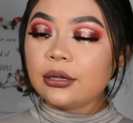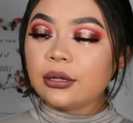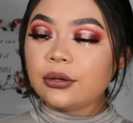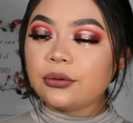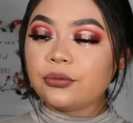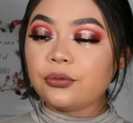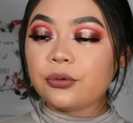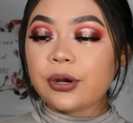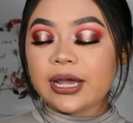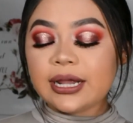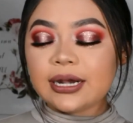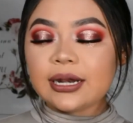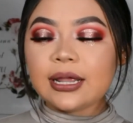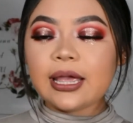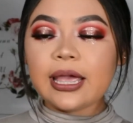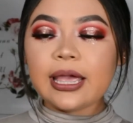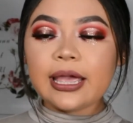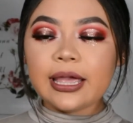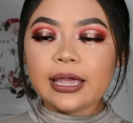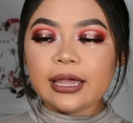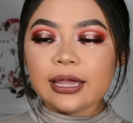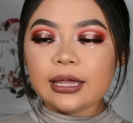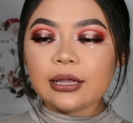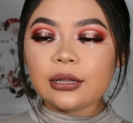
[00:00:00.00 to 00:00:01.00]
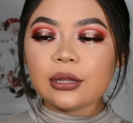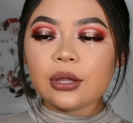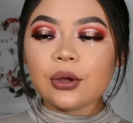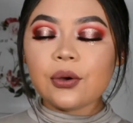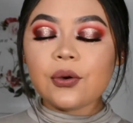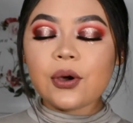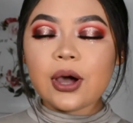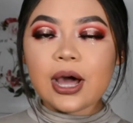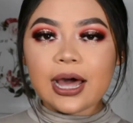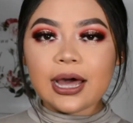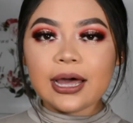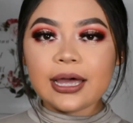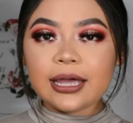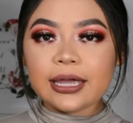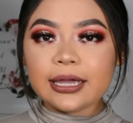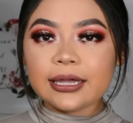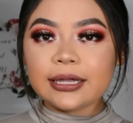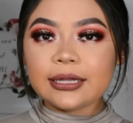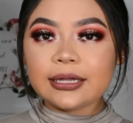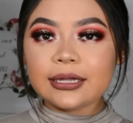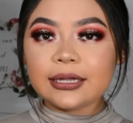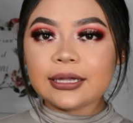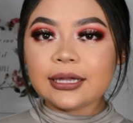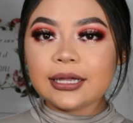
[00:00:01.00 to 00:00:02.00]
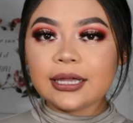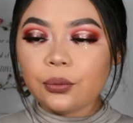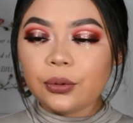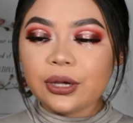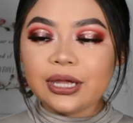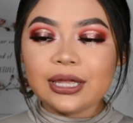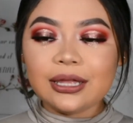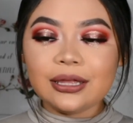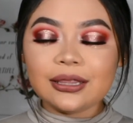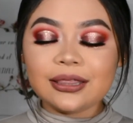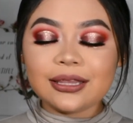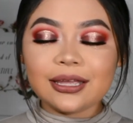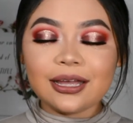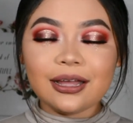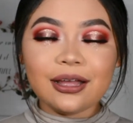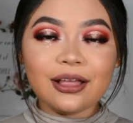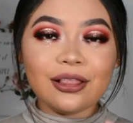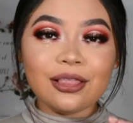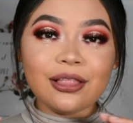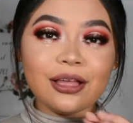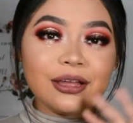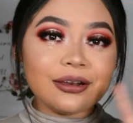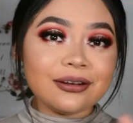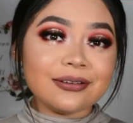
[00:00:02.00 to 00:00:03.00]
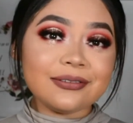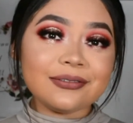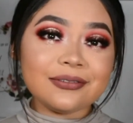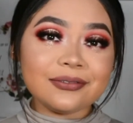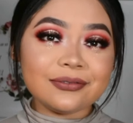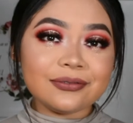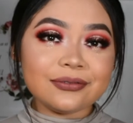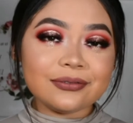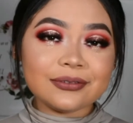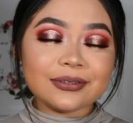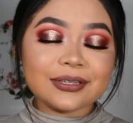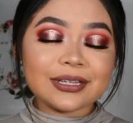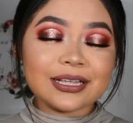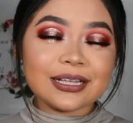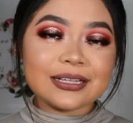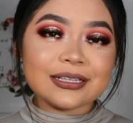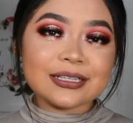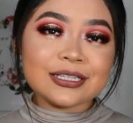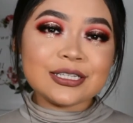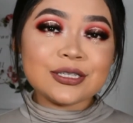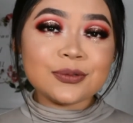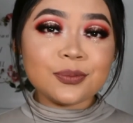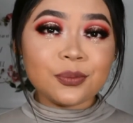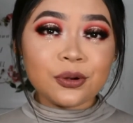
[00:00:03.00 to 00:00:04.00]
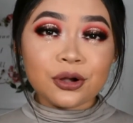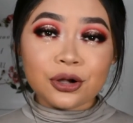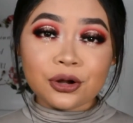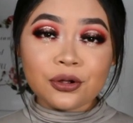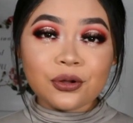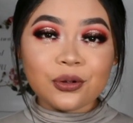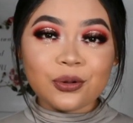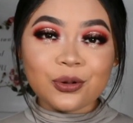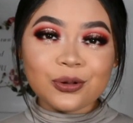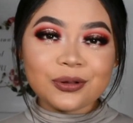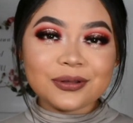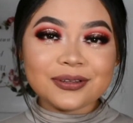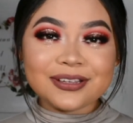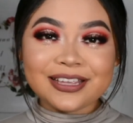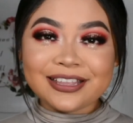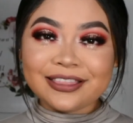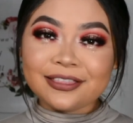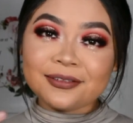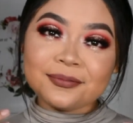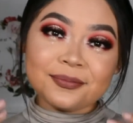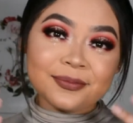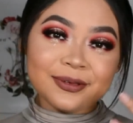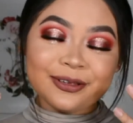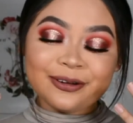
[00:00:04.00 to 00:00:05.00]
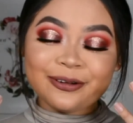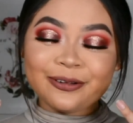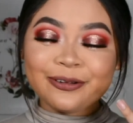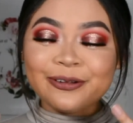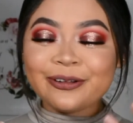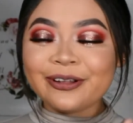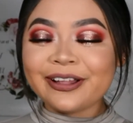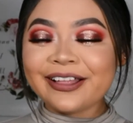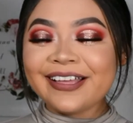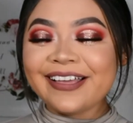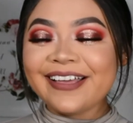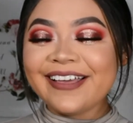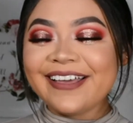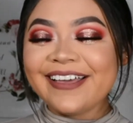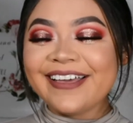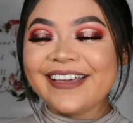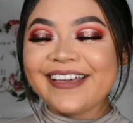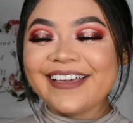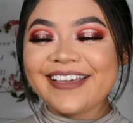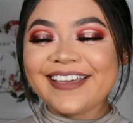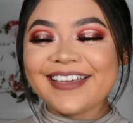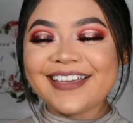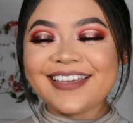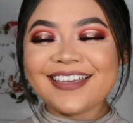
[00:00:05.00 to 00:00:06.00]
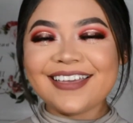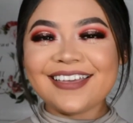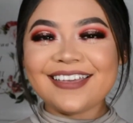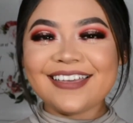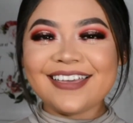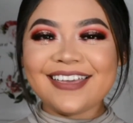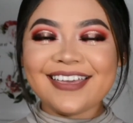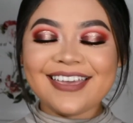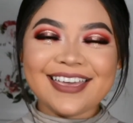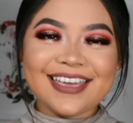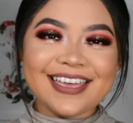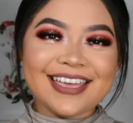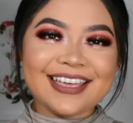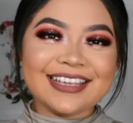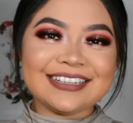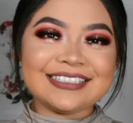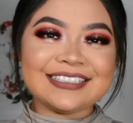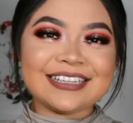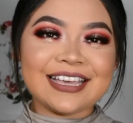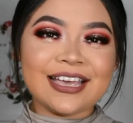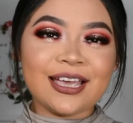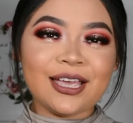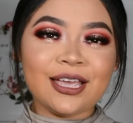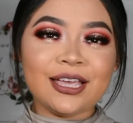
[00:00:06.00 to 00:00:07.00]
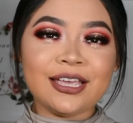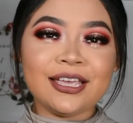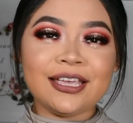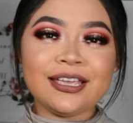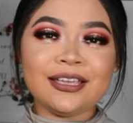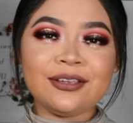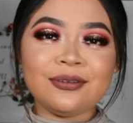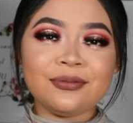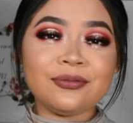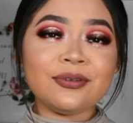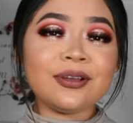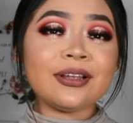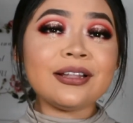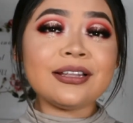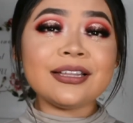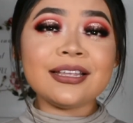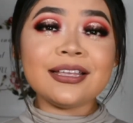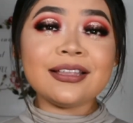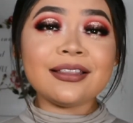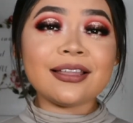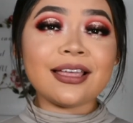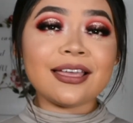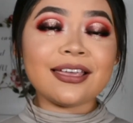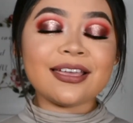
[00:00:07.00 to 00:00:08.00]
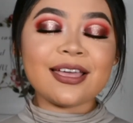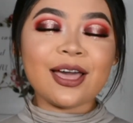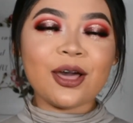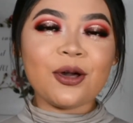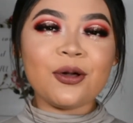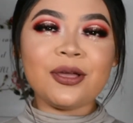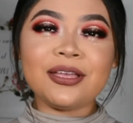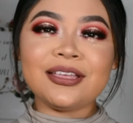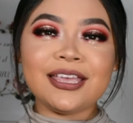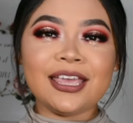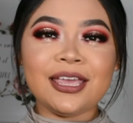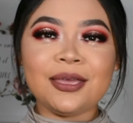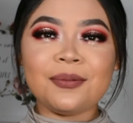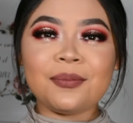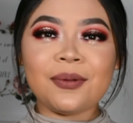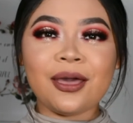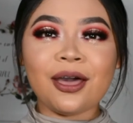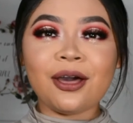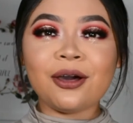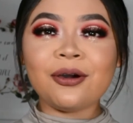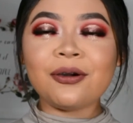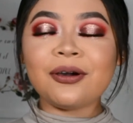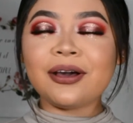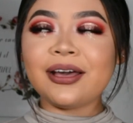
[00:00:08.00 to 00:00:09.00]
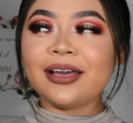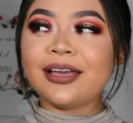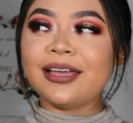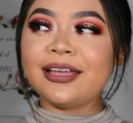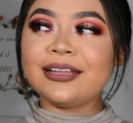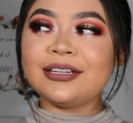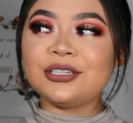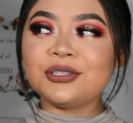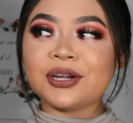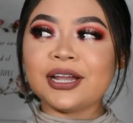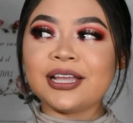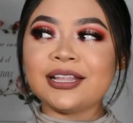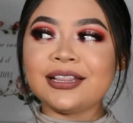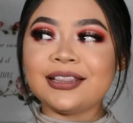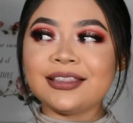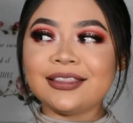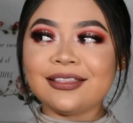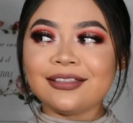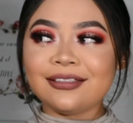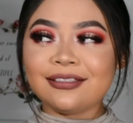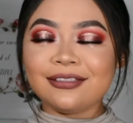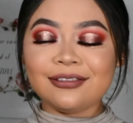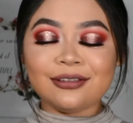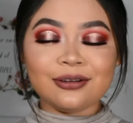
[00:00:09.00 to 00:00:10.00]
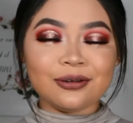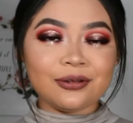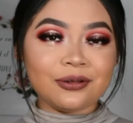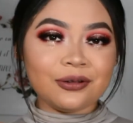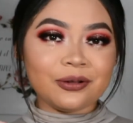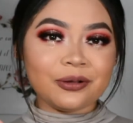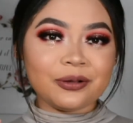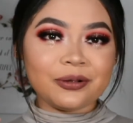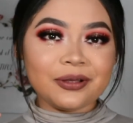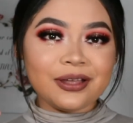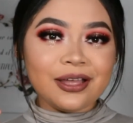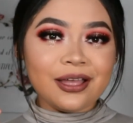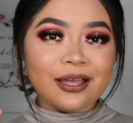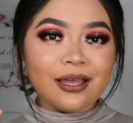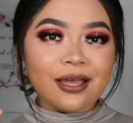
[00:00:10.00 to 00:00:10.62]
red halo eye with a lot of sparkle in the middle, and I really like how it came out. I tried the little